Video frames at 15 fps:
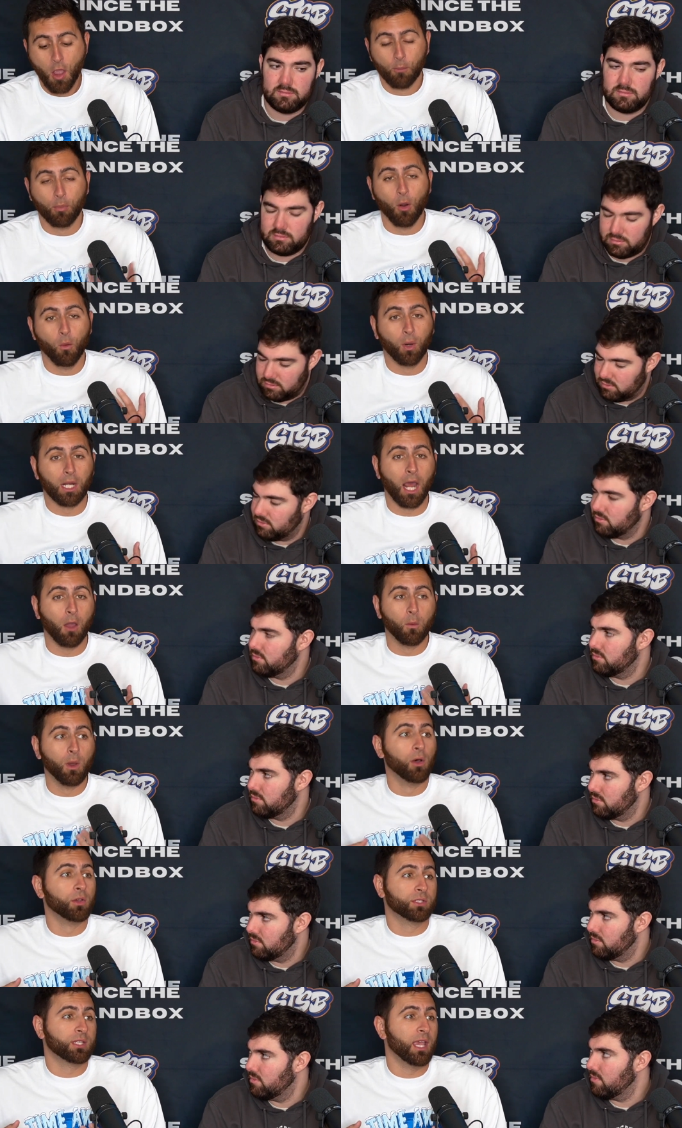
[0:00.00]
Speaker 1: but what I
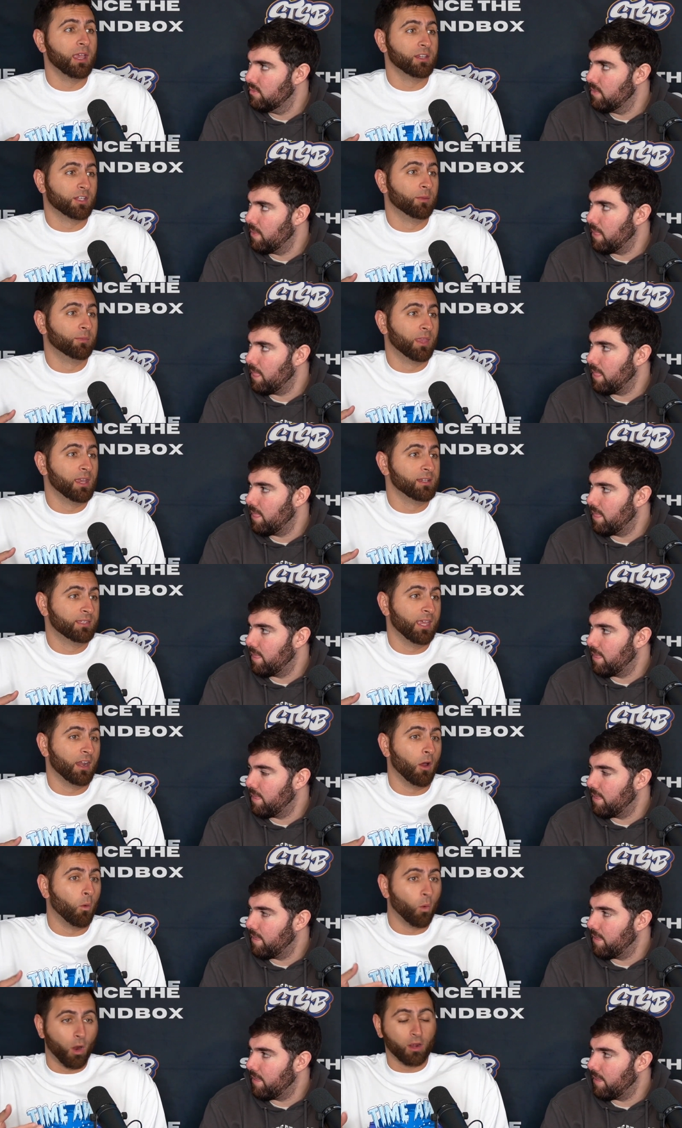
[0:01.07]
will say, some things that
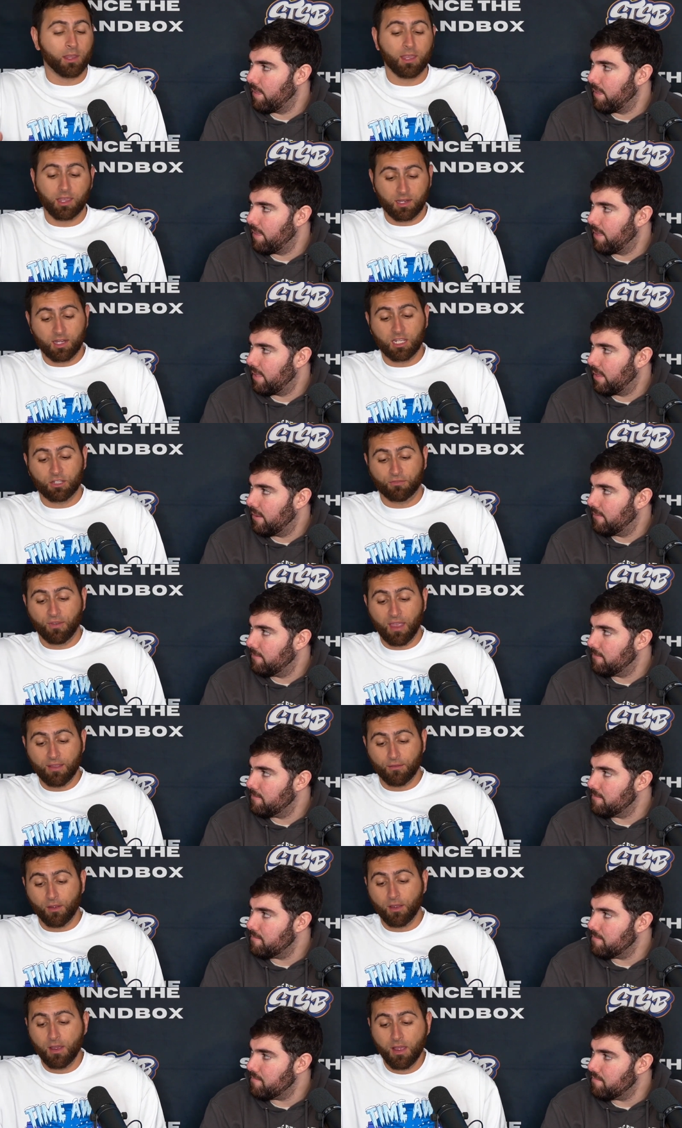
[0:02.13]
are working in his
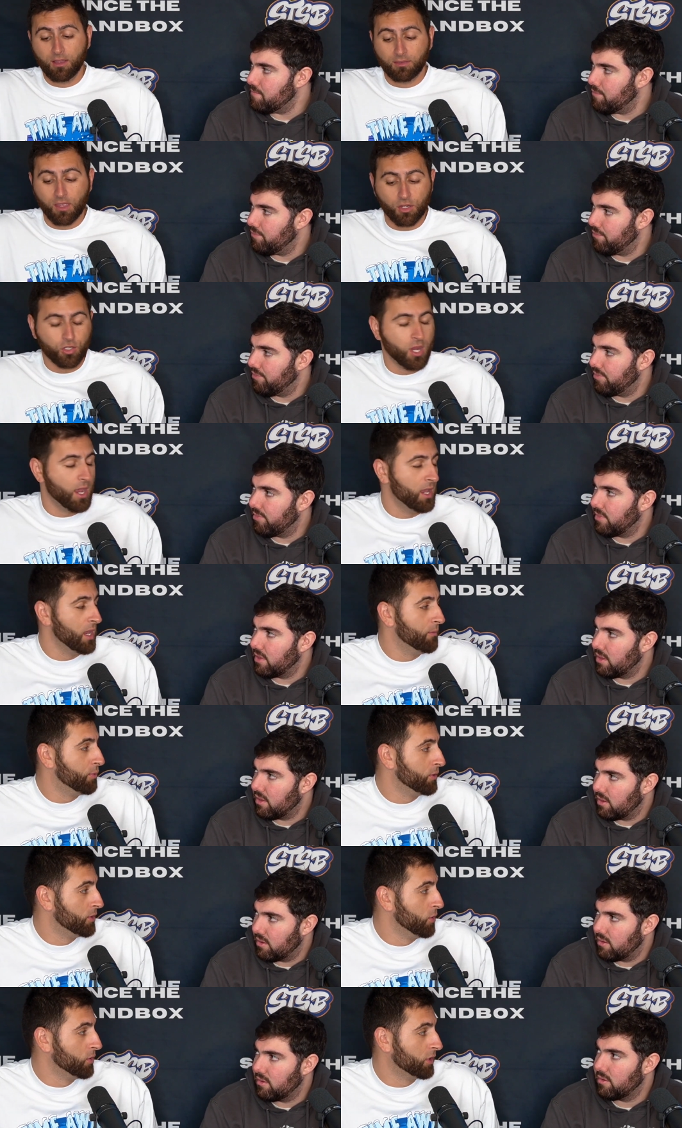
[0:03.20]
favor this year, he
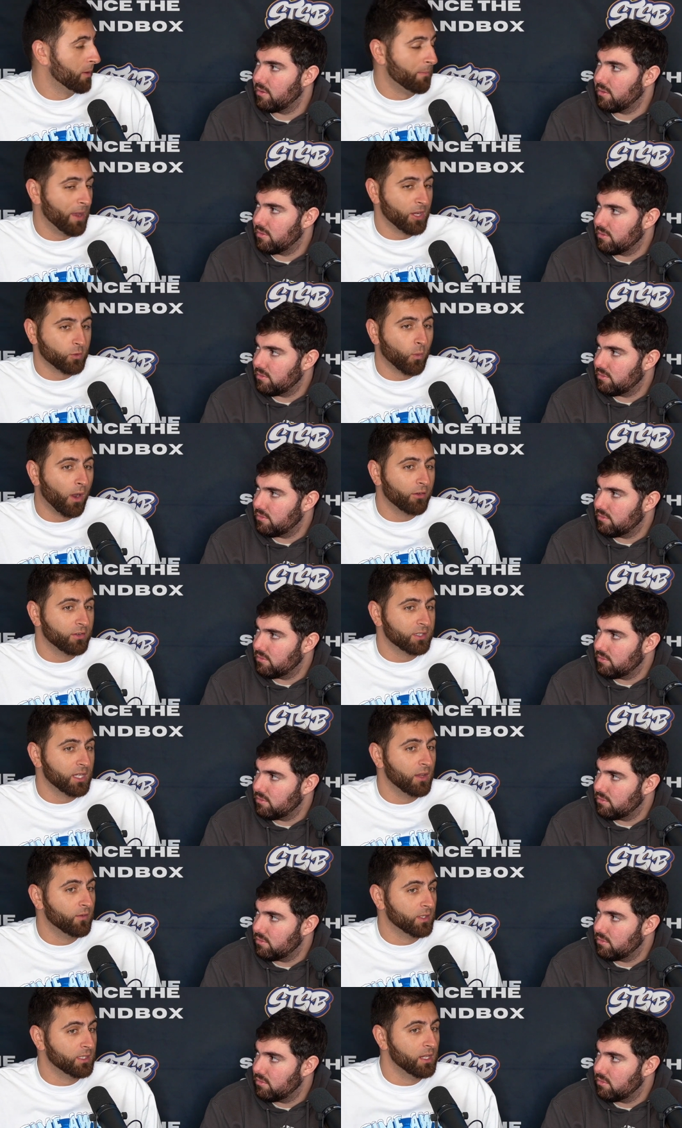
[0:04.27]
produced the best wide
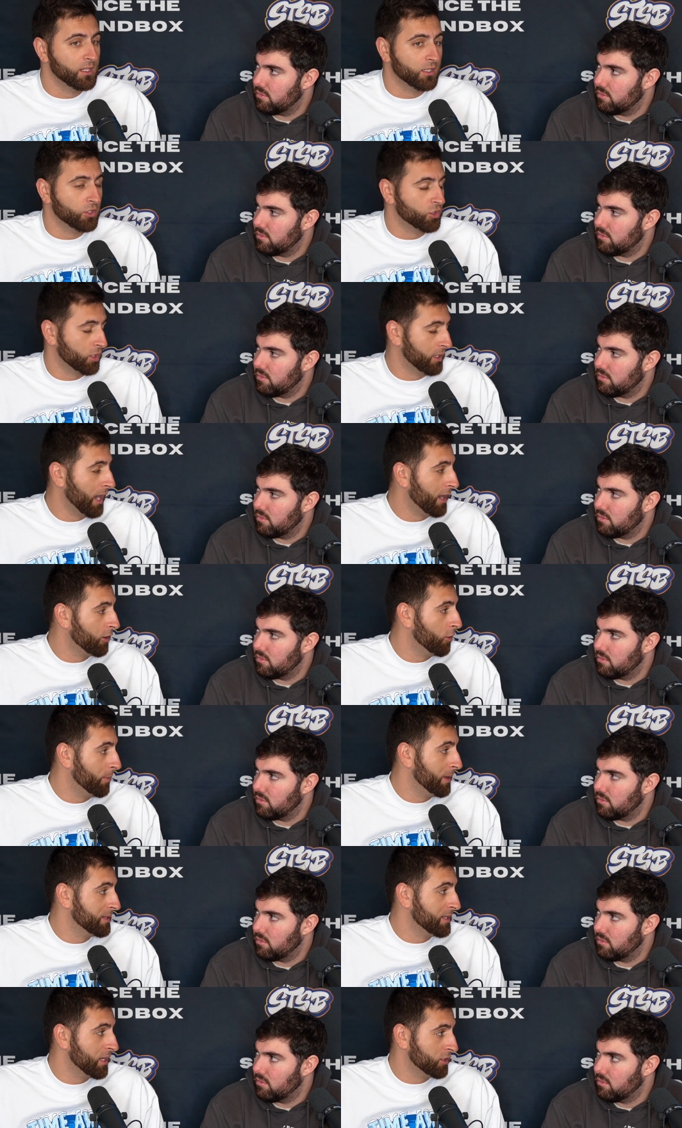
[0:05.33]
receiver season in Chicago
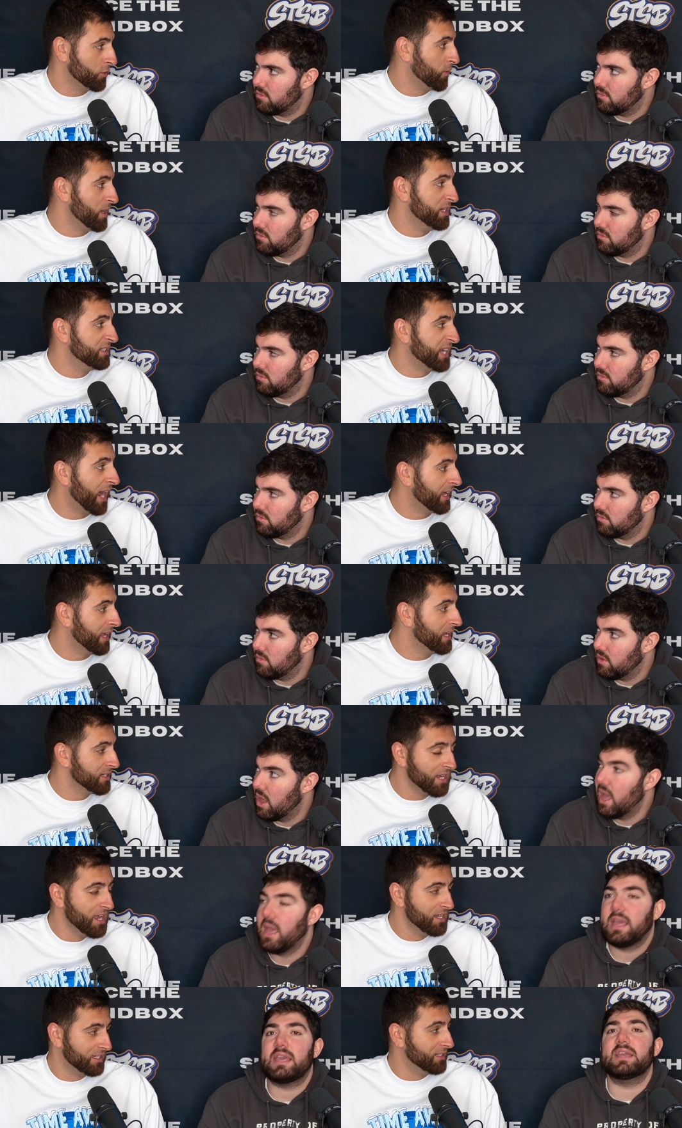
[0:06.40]
Bears history in
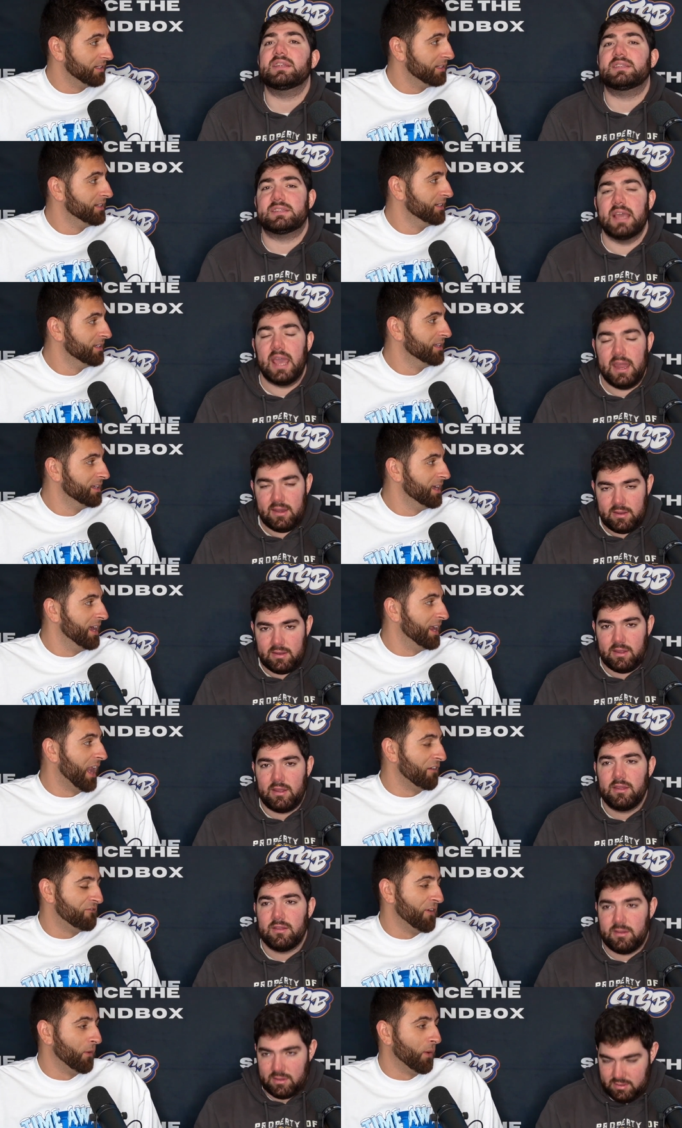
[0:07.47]
decades. He did, and
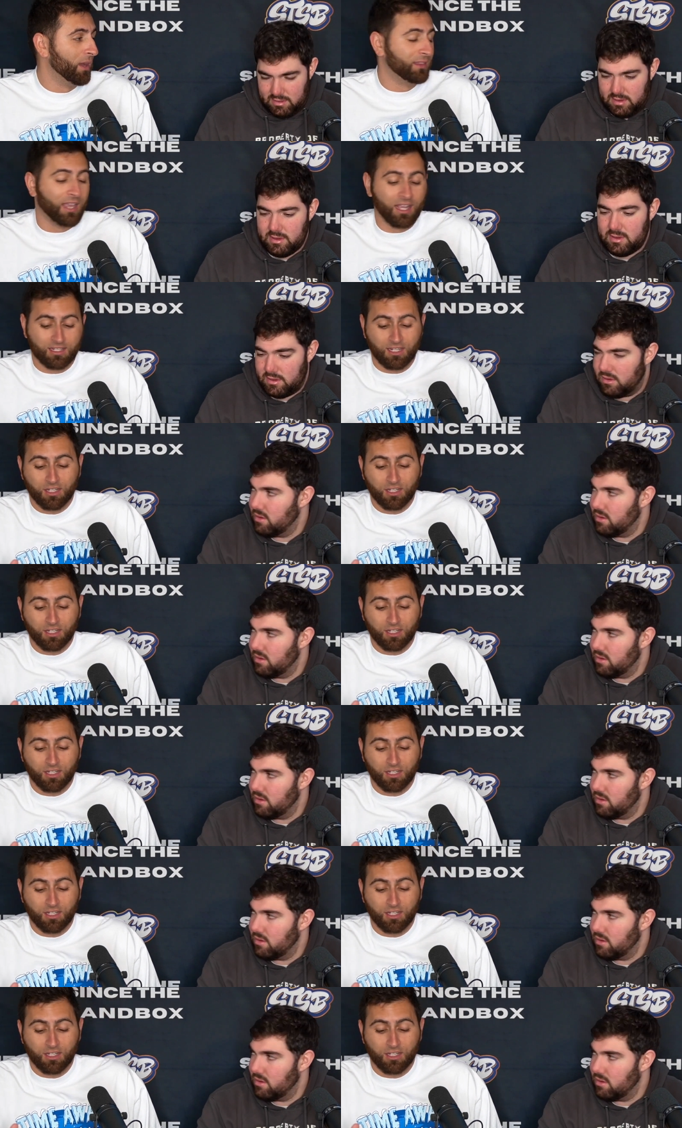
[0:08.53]
I feel like that's